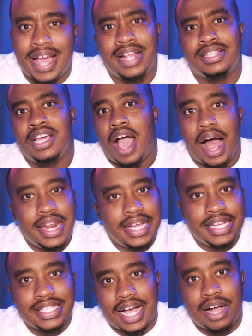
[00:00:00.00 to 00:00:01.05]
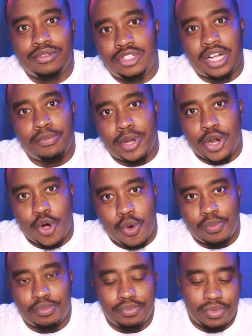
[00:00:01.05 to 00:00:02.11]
and I'll link his account down below.